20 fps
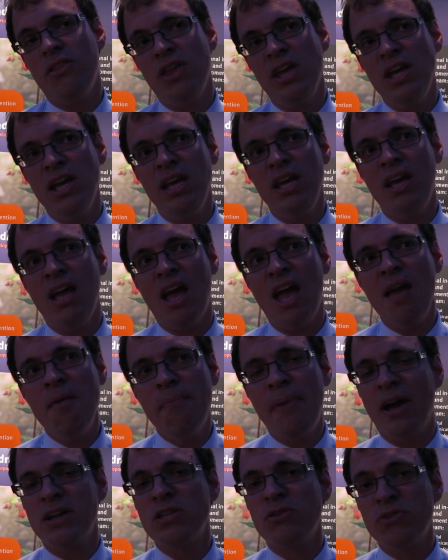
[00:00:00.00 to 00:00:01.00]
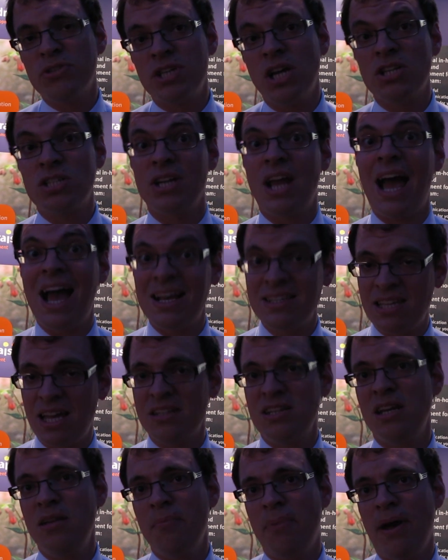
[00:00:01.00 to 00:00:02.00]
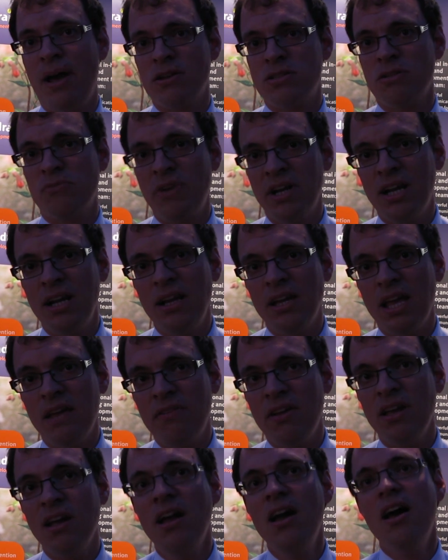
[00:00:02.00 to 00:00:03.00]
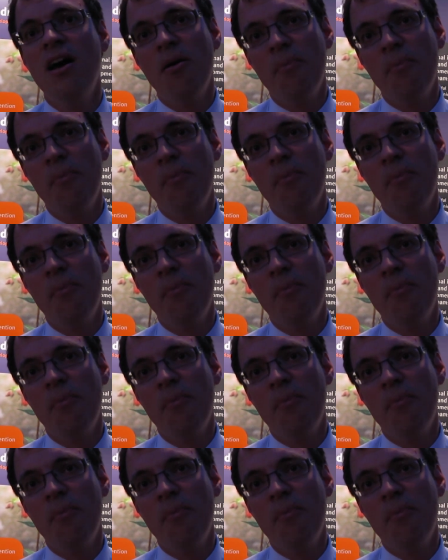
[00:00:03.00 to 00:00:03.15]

the impact of the recession has had an impact on regular giving,